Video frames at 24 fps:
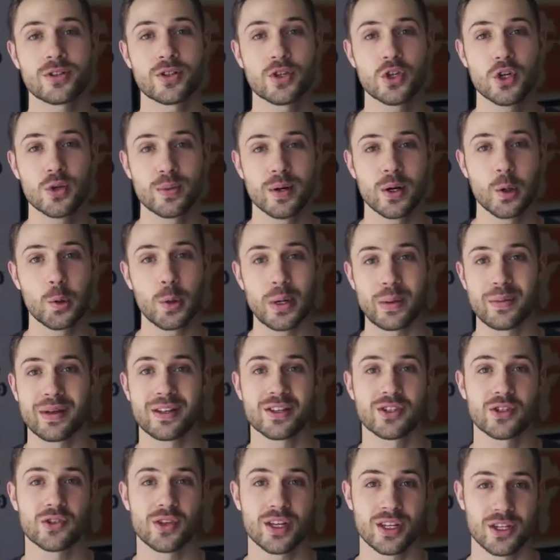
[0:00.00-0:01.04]
scuba
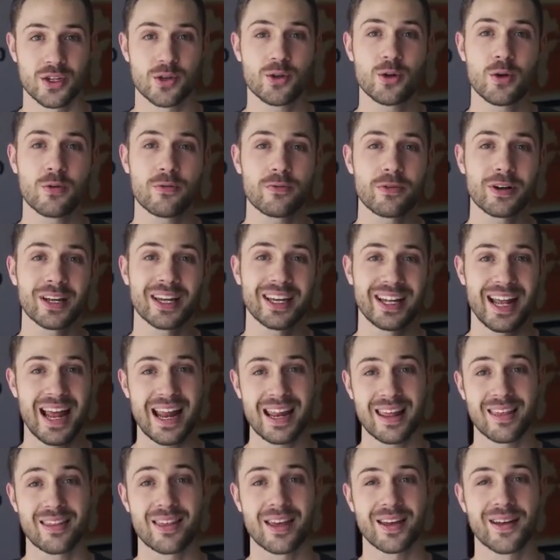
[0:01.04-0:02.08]
equipment so that you don't forget
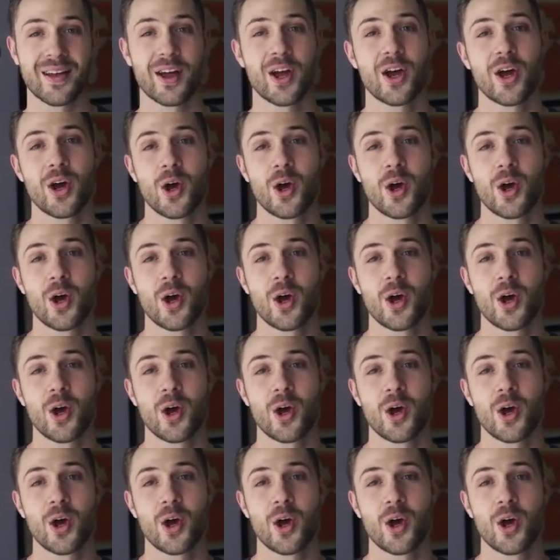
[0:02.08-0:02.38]
anything.